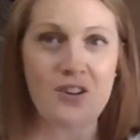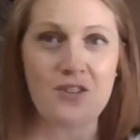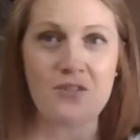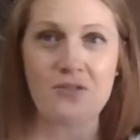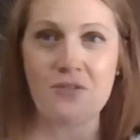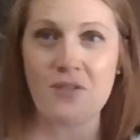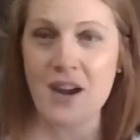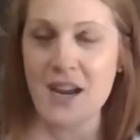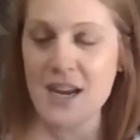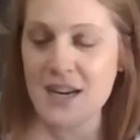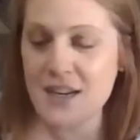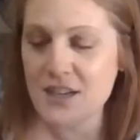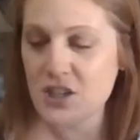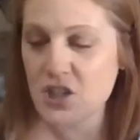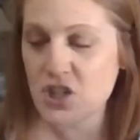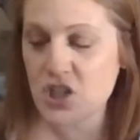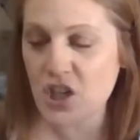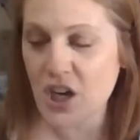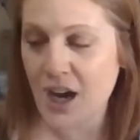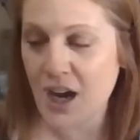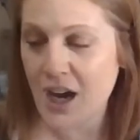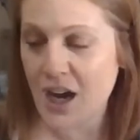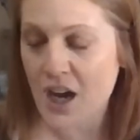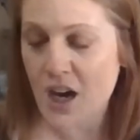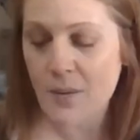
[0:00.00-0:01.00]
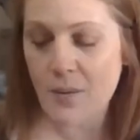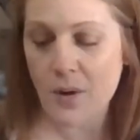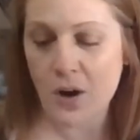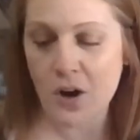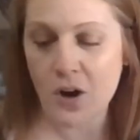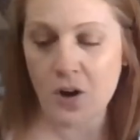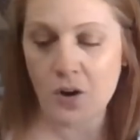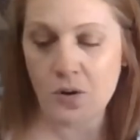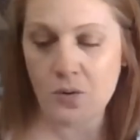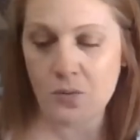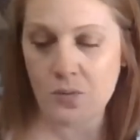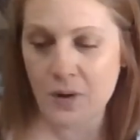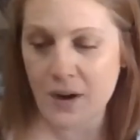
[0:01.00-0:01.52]
Great job.
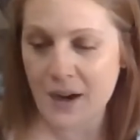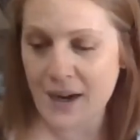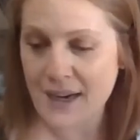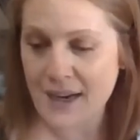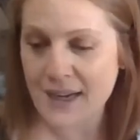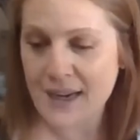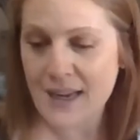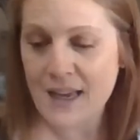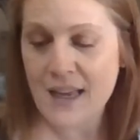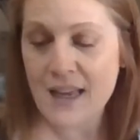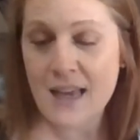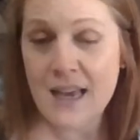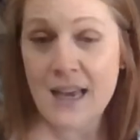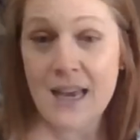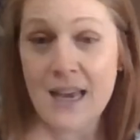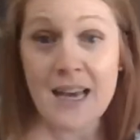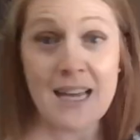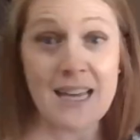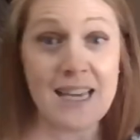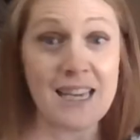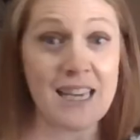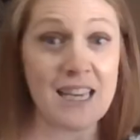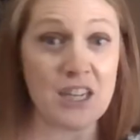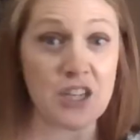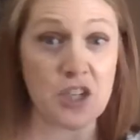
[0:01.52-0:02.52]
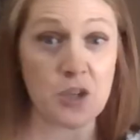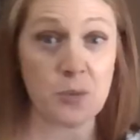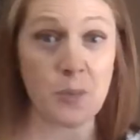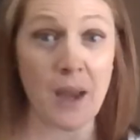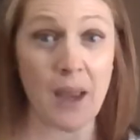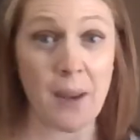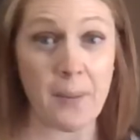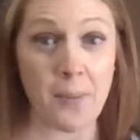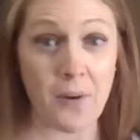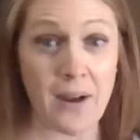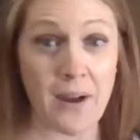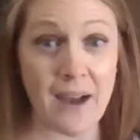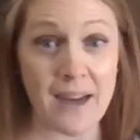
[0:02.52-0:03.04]
All right. Get your
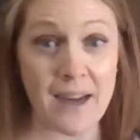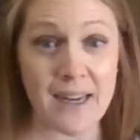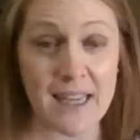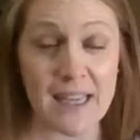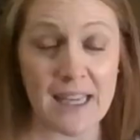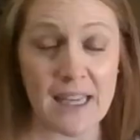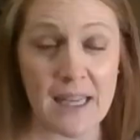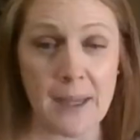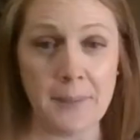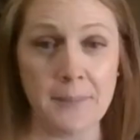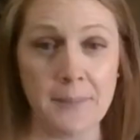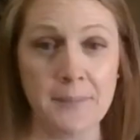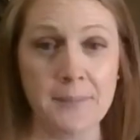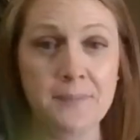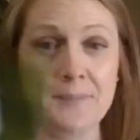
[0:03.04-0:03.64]
paper out again.